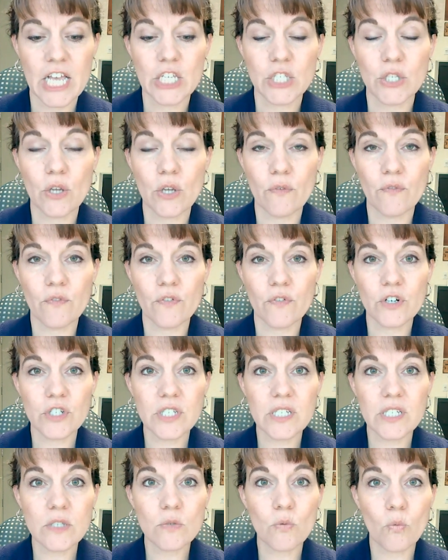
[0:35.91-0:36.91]
So
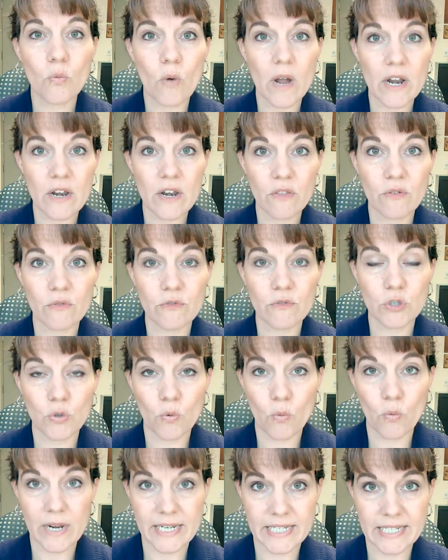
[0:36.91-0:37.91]
verses 1 through
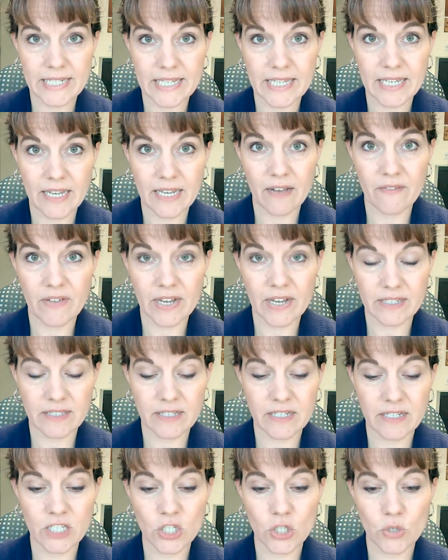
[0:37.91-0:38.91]
20 of
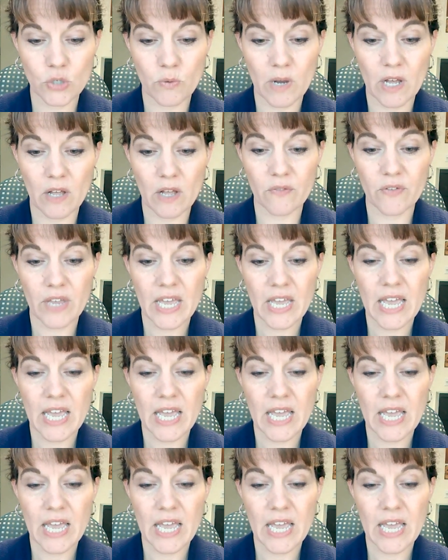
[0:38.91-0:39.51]
Exodus 12